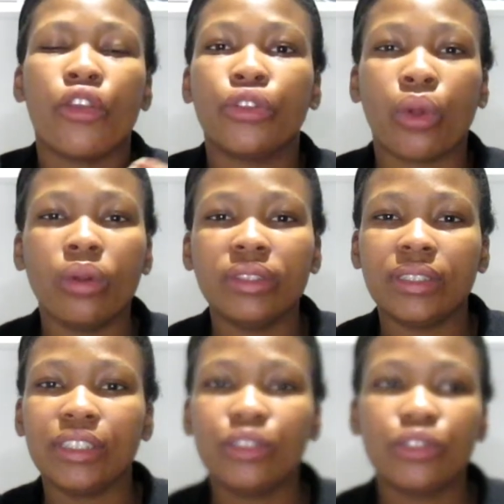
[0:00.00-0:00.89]
you don't
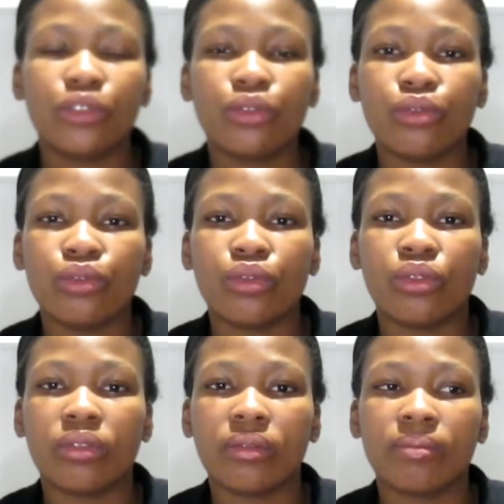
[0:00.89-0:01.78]
need
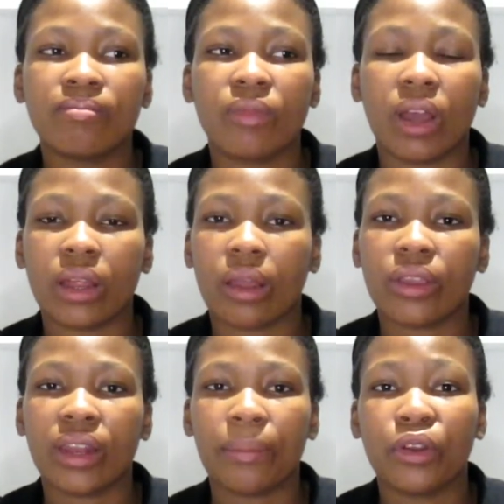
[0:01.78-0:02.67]
to, how
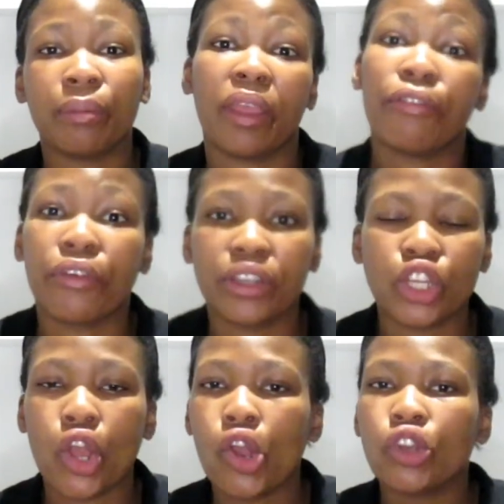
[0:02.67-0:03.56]
can I put it, pay for
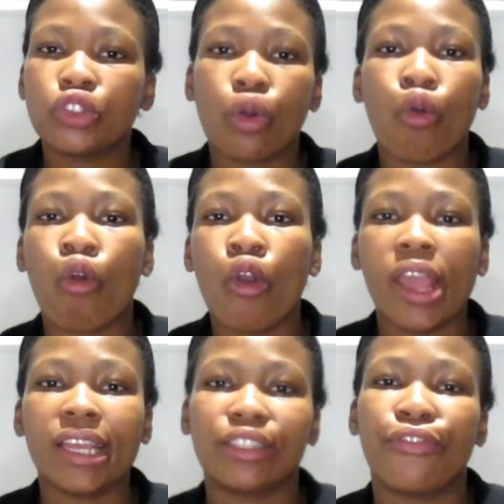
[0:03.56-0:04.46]
it. So
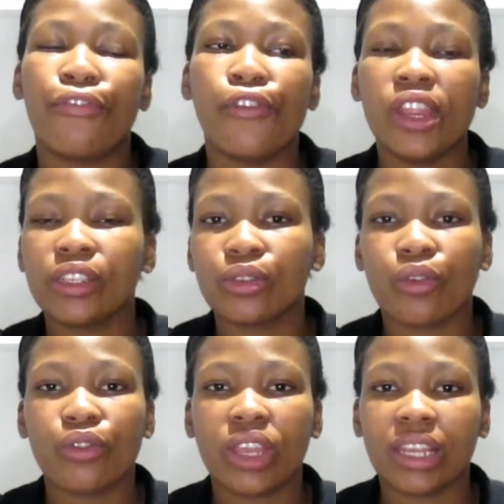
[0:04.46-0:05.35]
it's free,
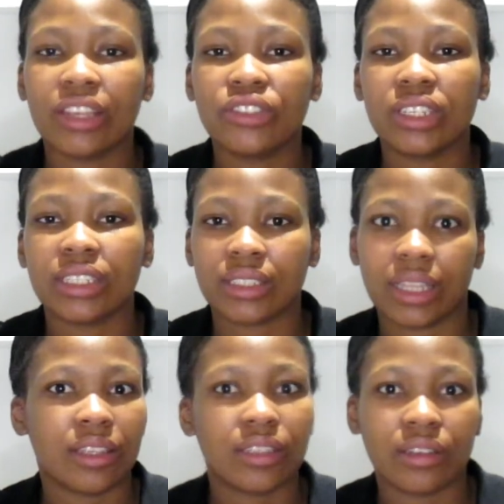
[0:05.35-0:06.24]
so you can literally just
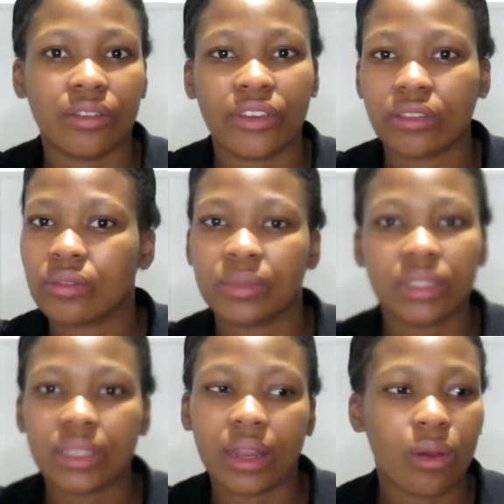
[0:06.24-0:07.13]
get the certificate from
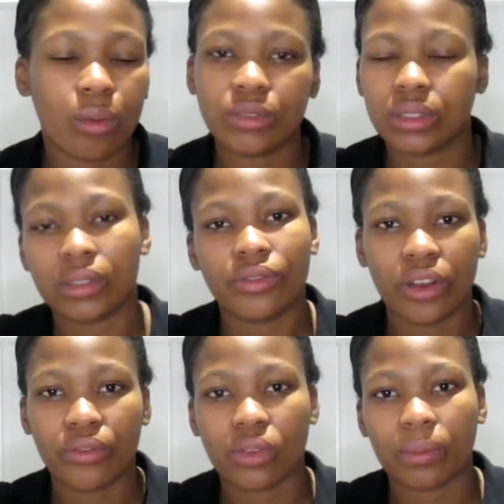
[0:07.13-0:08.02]
sitting at home, sitting in
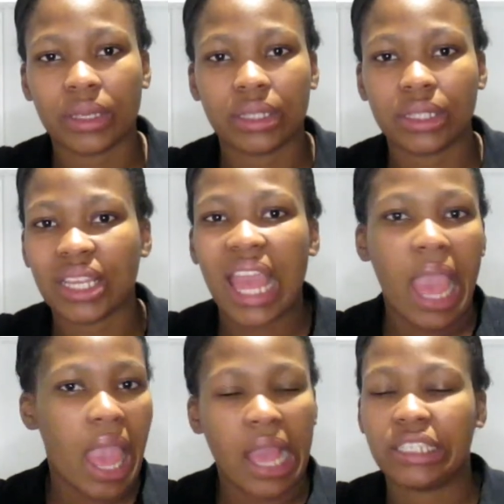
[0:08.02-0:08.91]
front of your PC
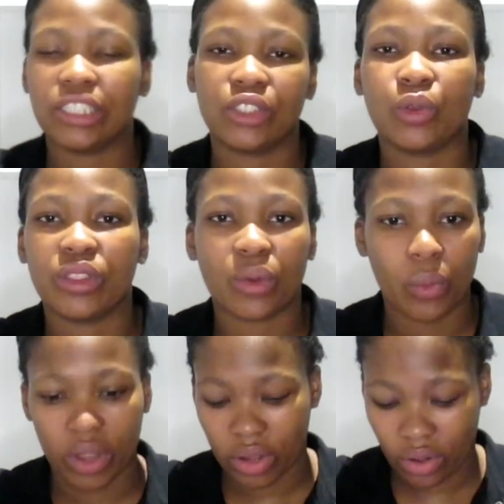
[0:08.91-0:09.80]
and just doing the
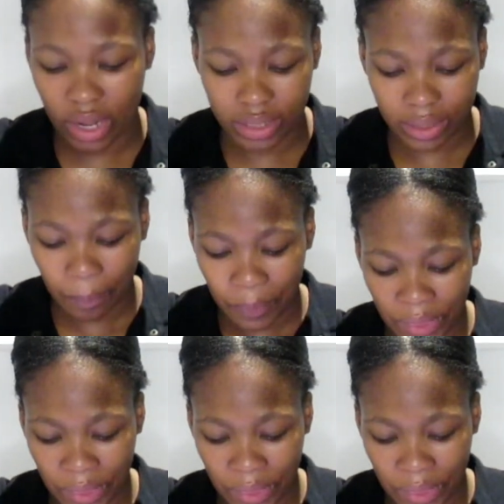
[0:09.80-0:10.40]
work, right?